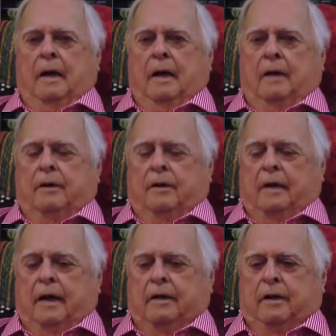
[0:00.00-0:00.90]
in the
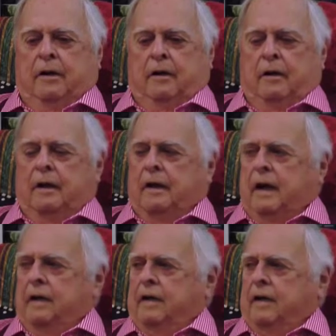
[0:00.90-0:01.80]
19, early
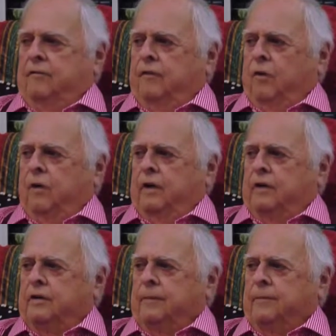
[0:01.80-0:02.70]
1940s,
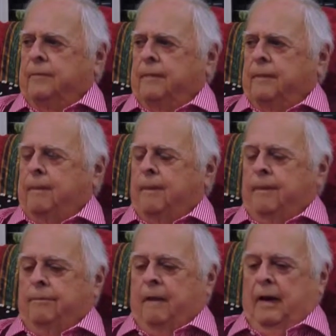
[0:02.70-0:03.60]

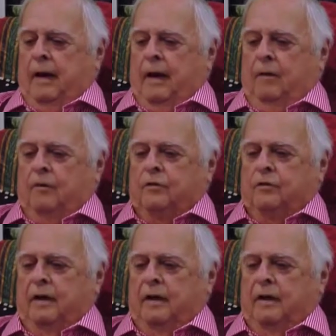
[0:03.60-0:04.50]
I was
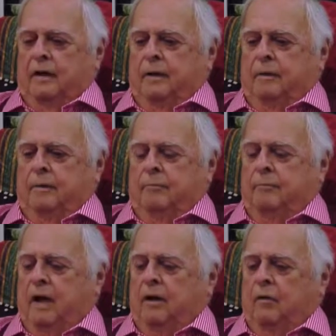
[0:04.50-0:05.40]
selling
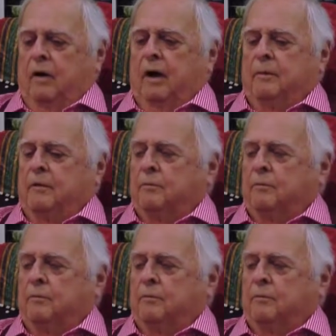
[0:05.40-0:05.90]
male rabbits,